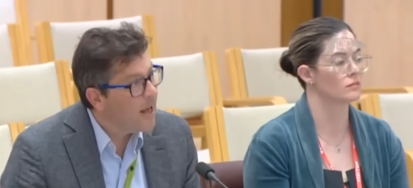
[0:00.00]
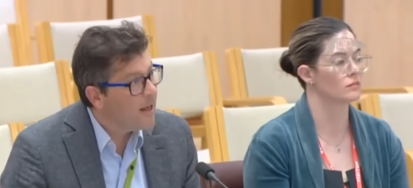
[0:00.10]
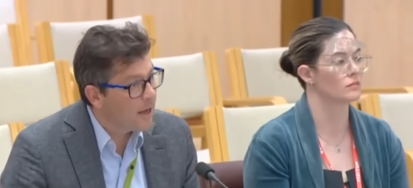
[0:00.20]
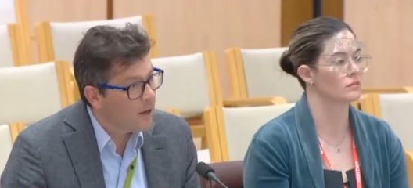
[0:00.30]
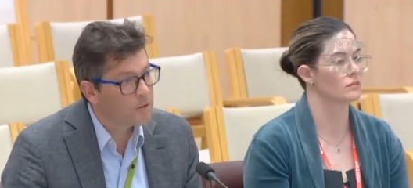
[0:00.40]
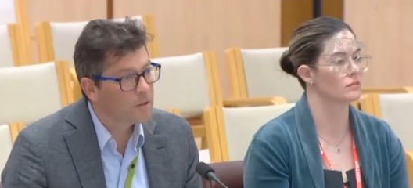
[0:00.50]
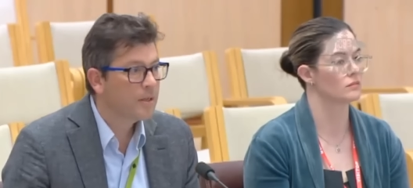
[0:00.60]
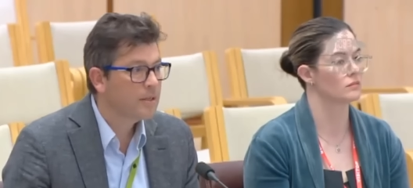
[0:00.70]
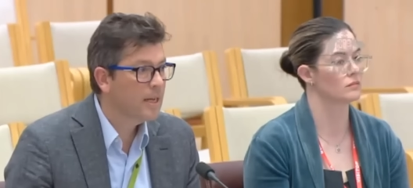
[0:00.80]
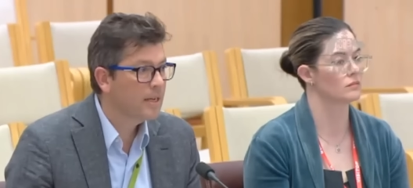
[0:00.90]
Speaker 1: They also
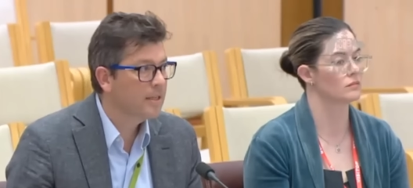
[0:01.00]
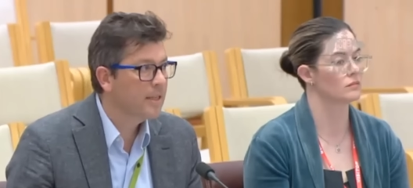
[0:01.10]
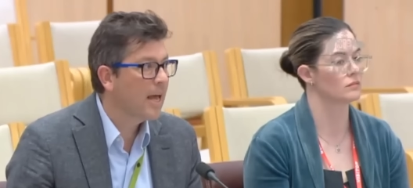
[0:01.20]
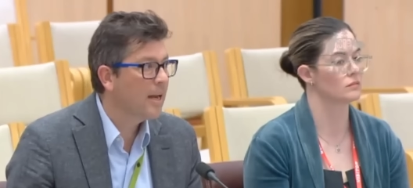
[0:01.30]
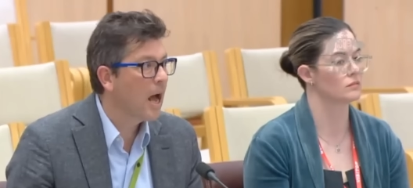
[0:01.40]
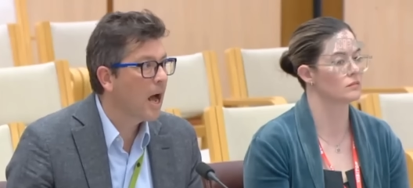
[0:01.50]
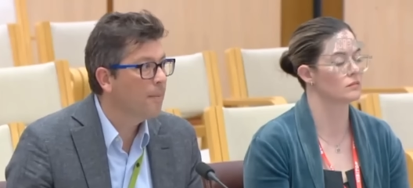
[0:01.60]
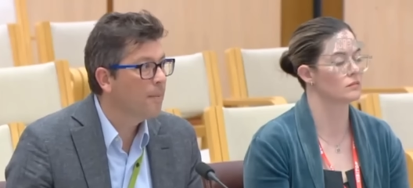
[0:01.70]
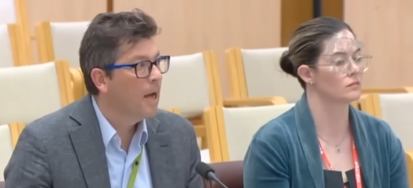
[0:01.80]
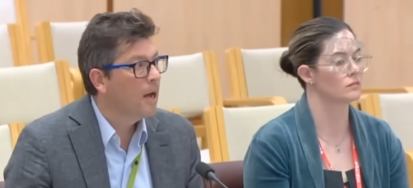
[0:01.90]
extended that um,
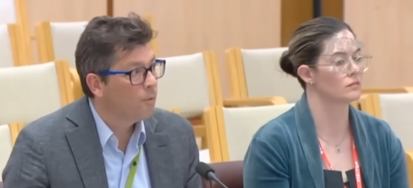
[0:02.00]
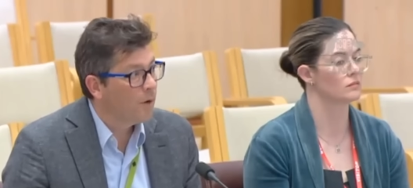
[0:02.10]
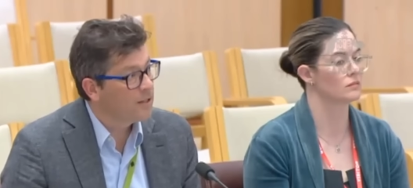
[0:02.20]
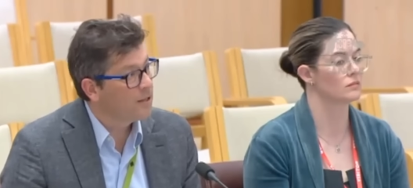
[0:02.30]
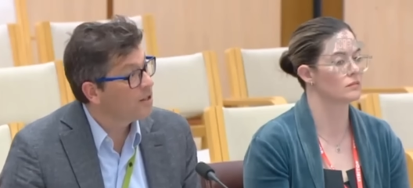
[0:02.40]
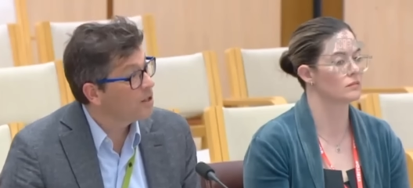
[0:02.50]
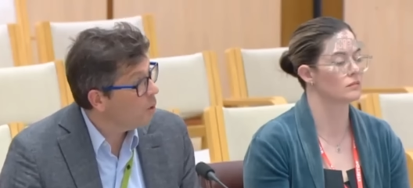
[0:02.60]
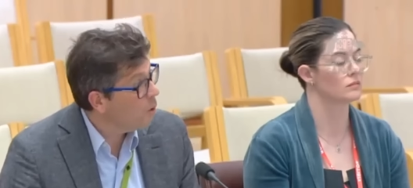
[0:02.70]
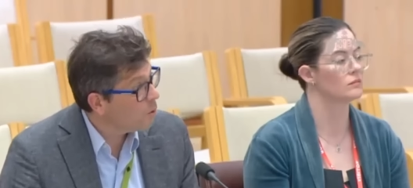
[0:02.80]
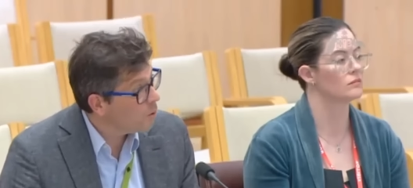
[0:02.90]
research to
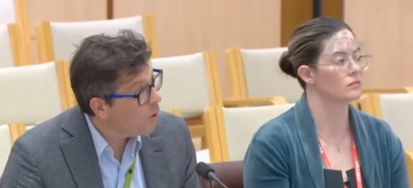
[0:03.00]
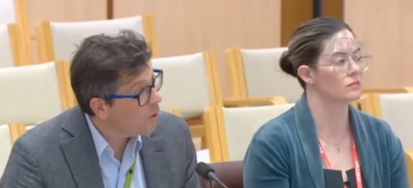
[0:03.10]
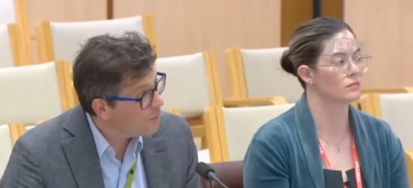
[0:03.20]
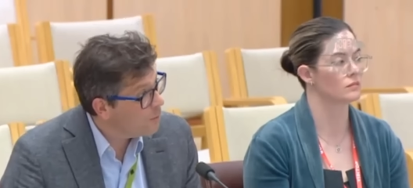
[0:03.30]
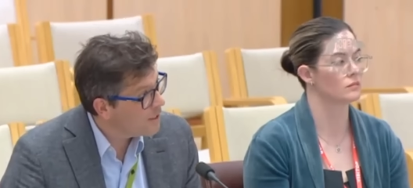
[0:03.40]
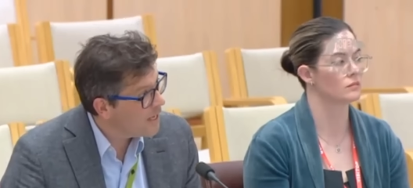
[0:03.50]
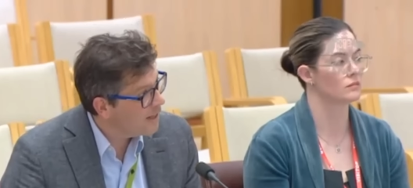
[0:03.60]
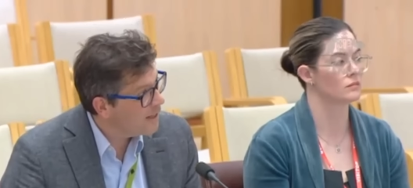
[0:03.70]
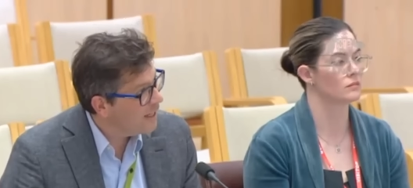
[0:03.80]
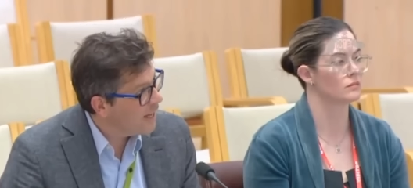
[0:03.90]
all-cause
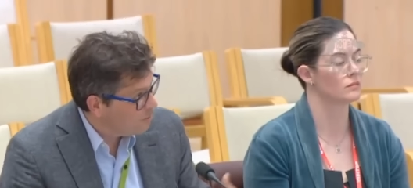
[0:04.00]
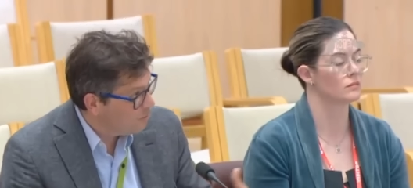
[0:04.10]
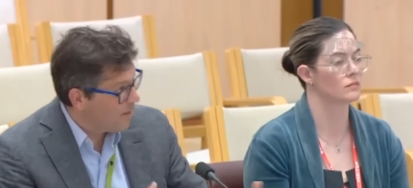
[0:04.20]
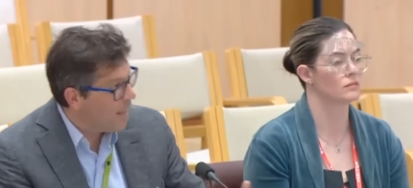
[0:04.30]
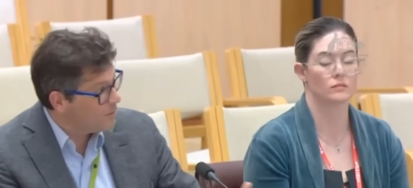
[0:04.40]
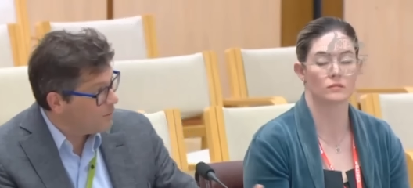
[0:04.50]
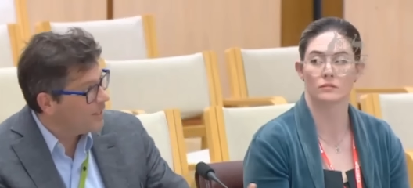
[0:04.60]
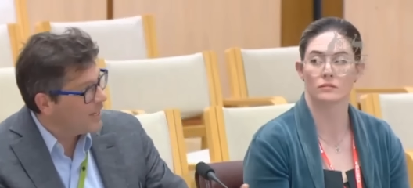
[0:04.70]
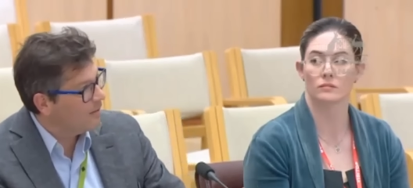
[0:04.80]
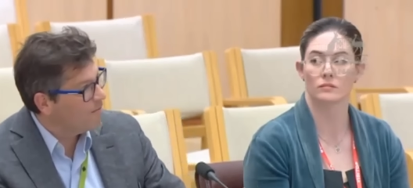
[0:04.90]
mortality. As, as we've
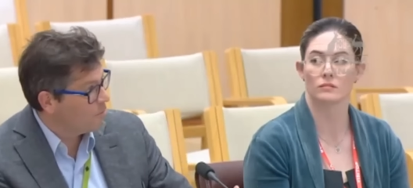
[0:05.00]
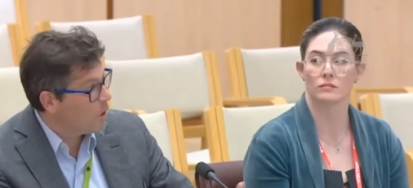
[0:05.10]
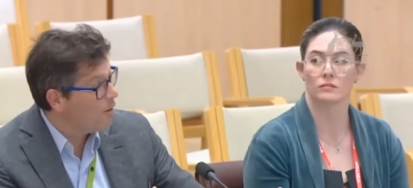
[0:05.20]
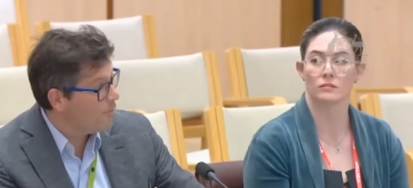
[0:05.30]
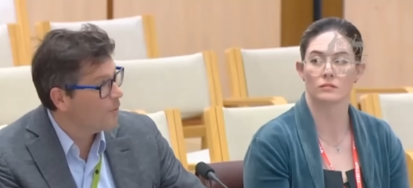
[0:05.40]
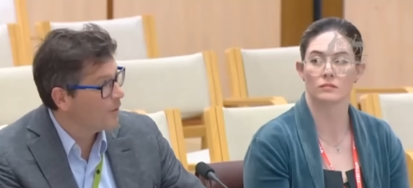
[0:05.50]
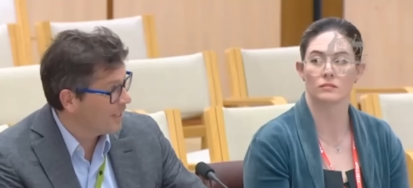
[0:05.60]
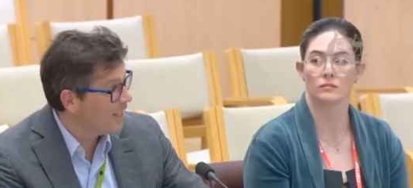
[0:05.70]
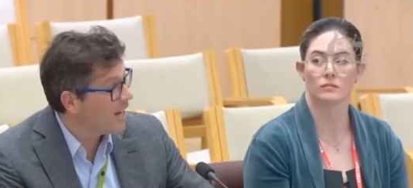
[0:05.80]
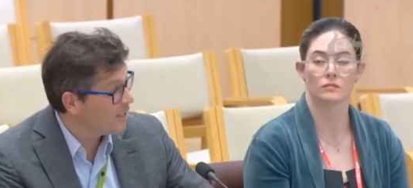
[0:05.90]
said, COVID was a
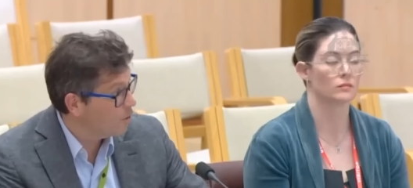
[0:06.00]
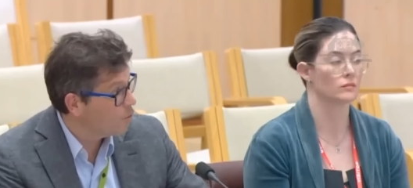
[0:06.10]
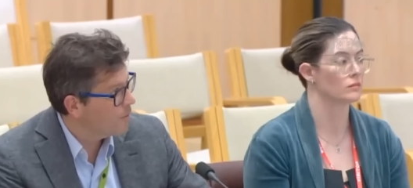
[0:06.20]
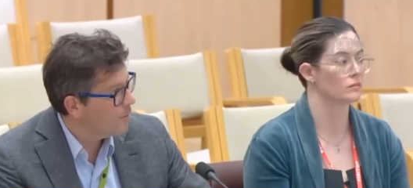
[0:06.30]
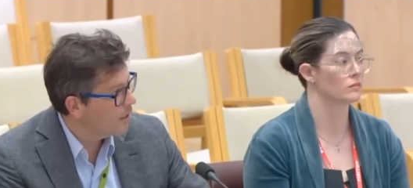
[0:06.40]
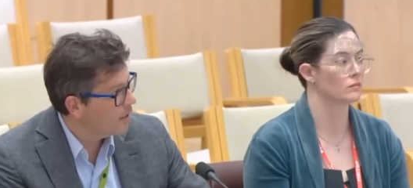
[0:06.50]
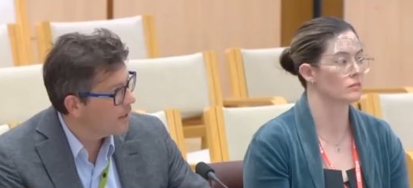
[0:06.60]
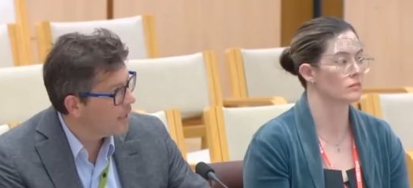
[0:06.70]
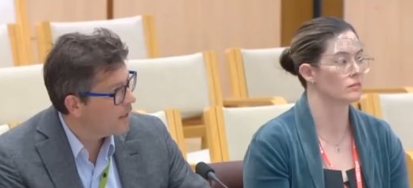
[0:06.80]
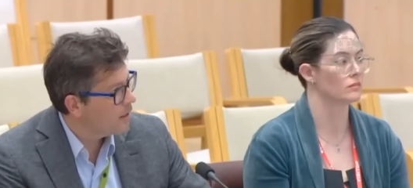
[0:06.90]
large Can we get a copy of the
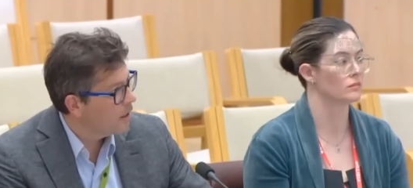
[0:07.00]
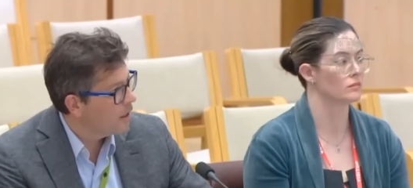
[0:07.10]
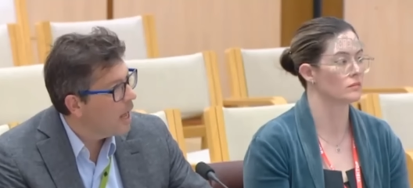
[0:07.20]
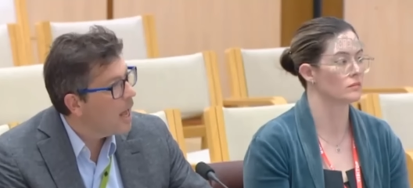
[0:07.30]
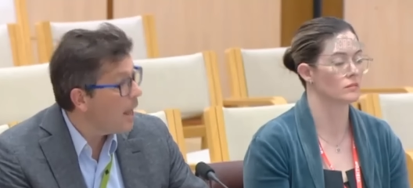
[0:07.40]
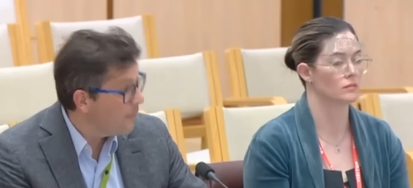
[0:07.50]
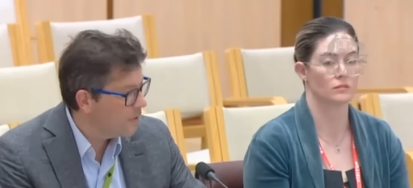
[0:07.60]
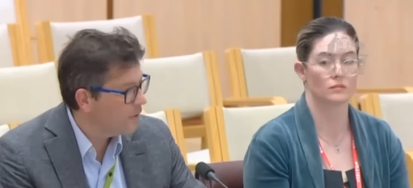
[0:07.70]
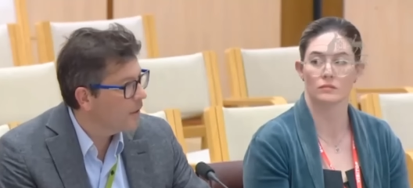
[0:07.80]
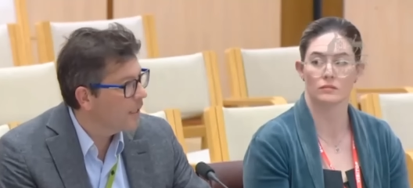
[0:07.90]
report, please?
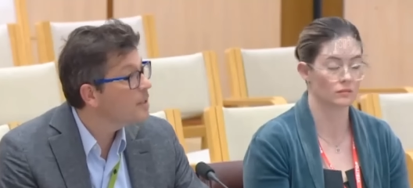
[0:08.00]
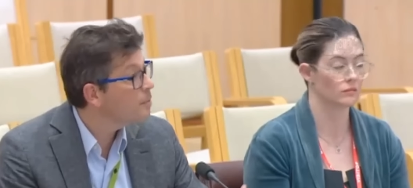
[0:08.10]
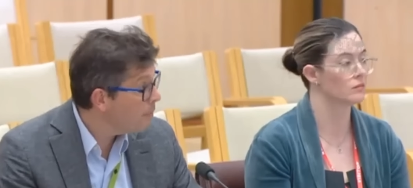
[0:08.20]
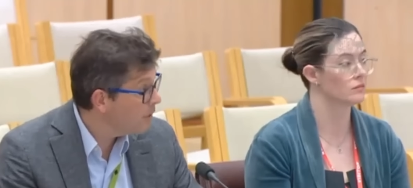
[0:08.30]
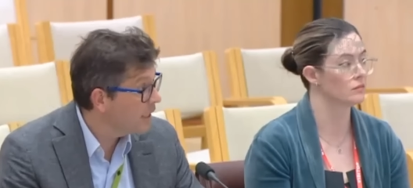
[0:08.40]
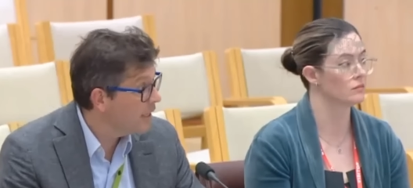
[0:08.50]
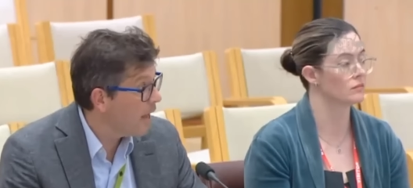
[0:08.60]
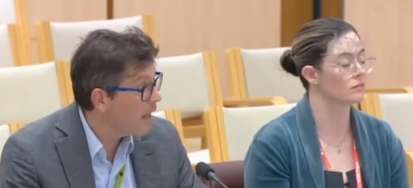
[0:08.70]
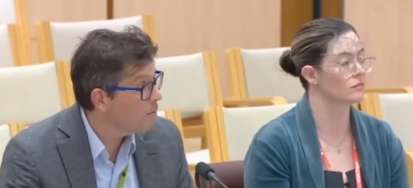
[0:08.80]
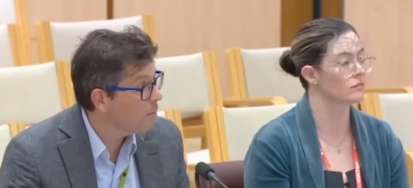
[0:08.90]
Absolutely. It's publicly
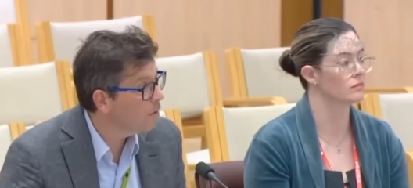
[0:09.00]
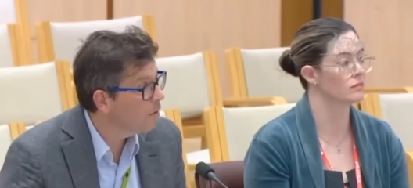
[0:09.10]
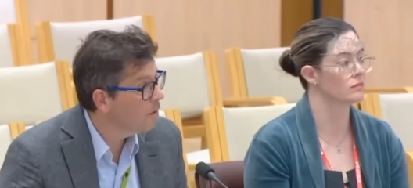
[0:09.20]
available.